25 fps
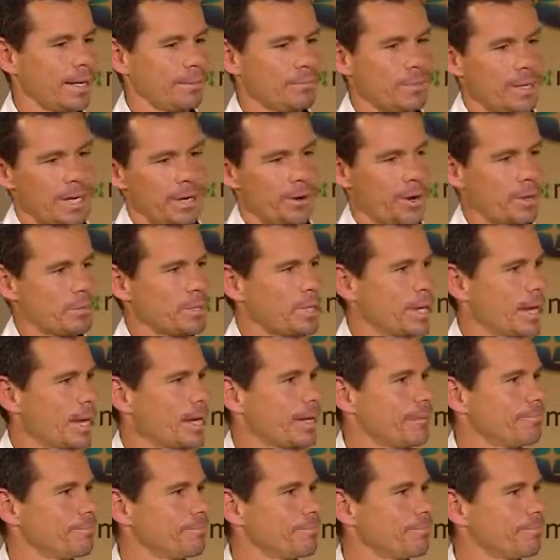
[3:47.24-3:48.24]
here I am
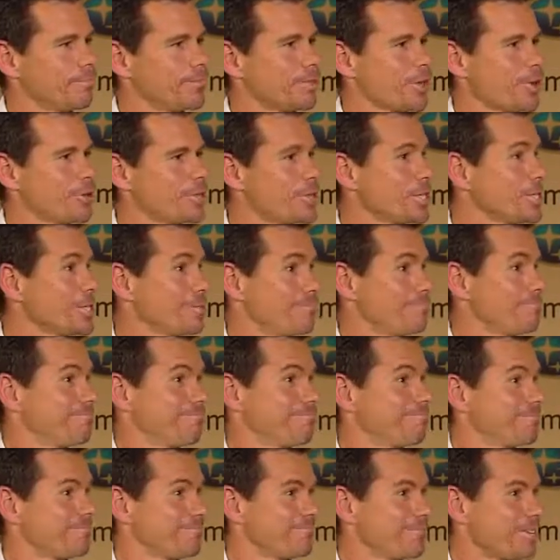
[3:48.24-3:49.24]
today coaching
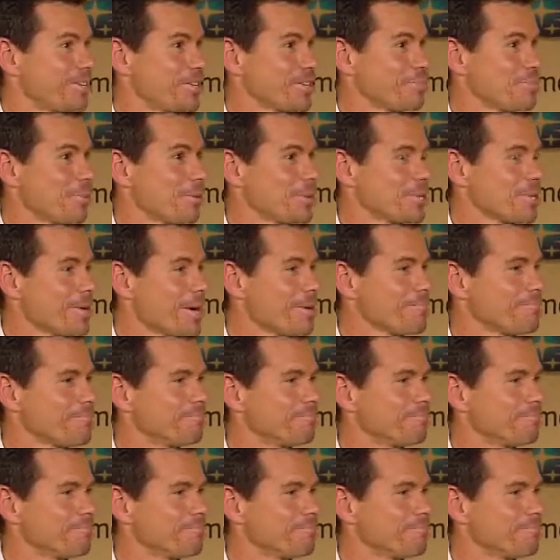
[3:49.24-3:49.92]
at this point in time.